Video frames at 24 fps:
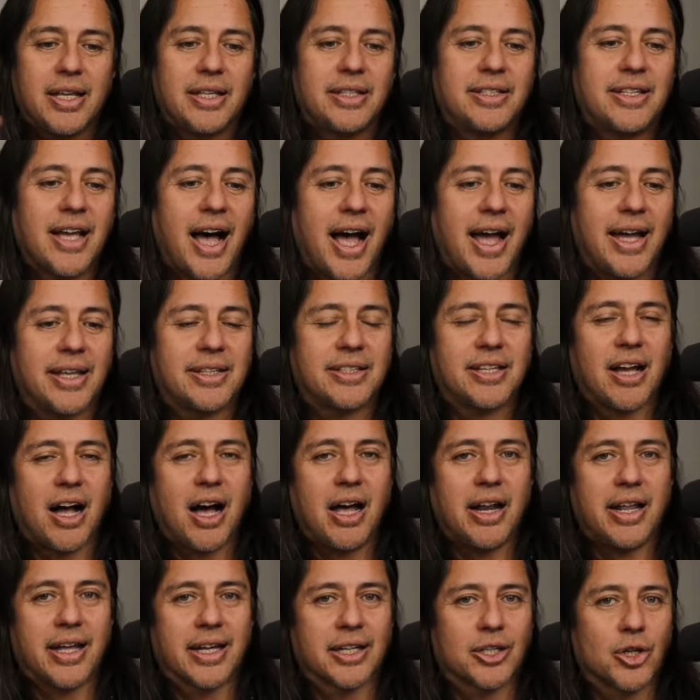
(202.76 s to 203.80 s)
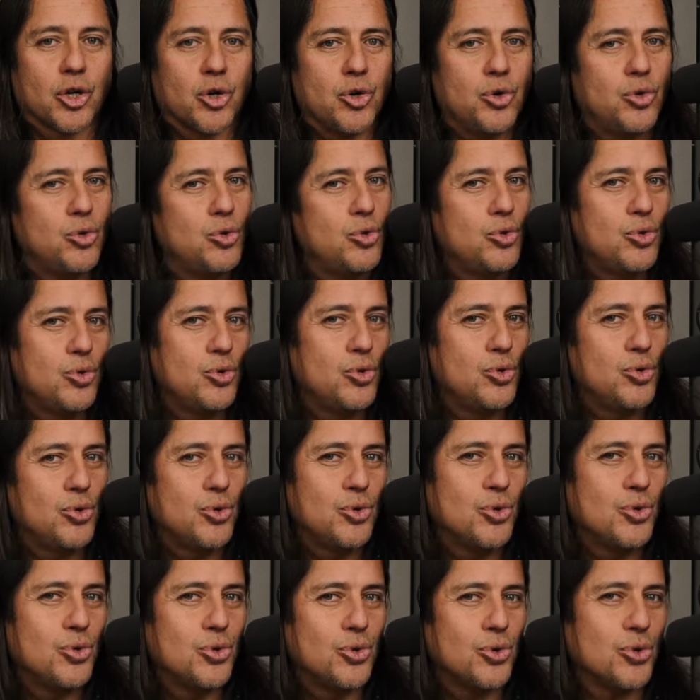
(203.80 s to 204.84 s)
Diatonic,
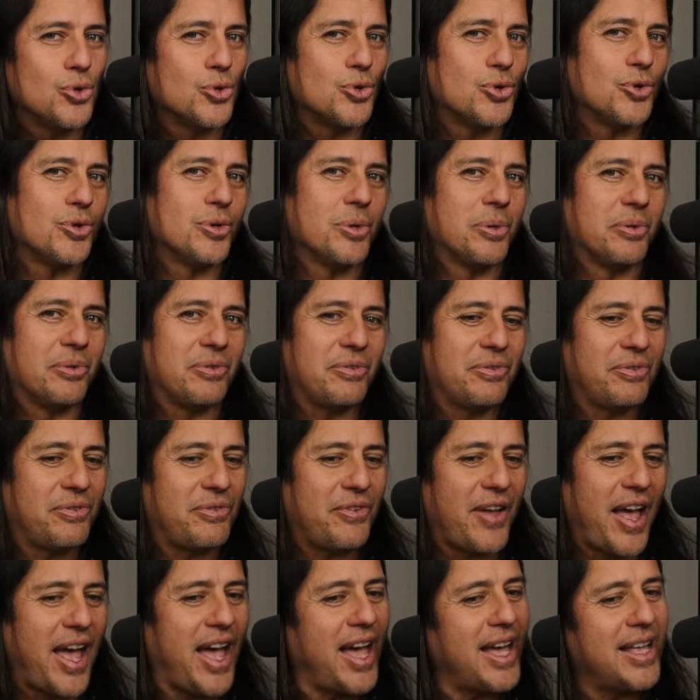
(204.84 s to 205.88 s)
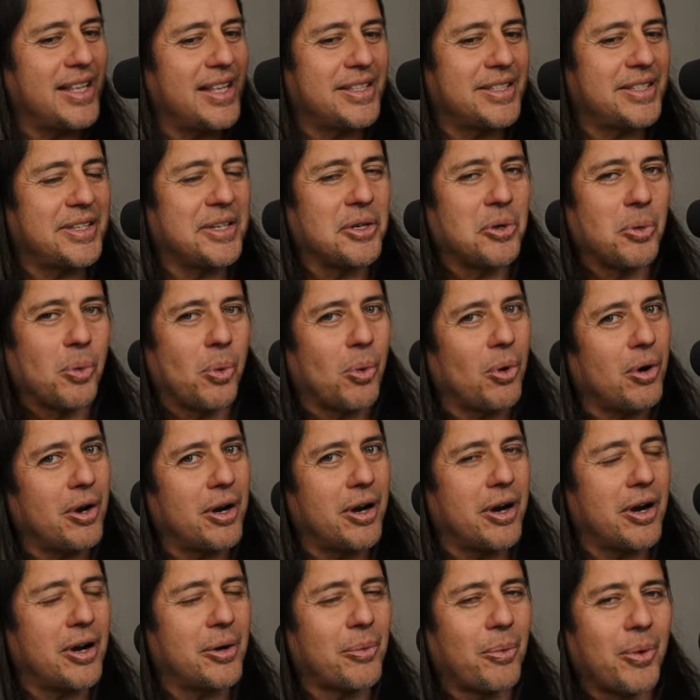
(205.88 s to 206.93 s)
ooh, fancy
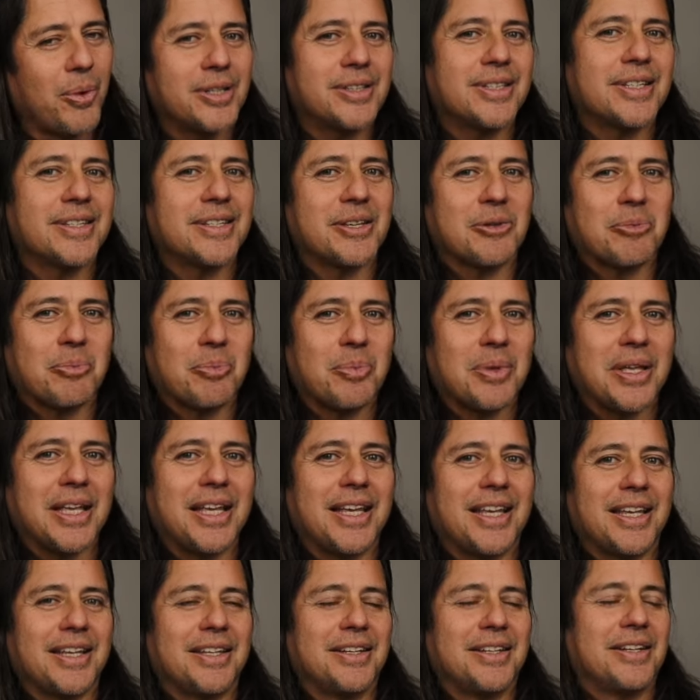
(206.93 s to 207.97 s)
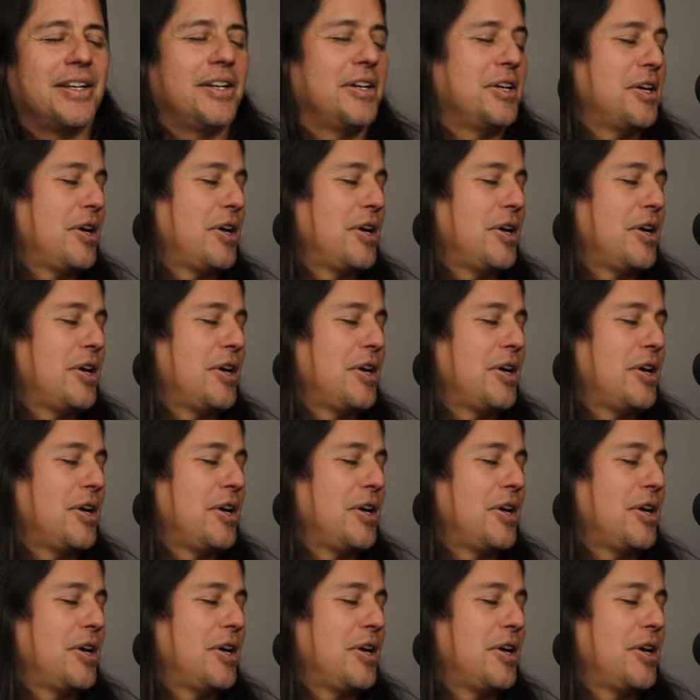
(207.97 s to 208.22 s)
word. What does it mean?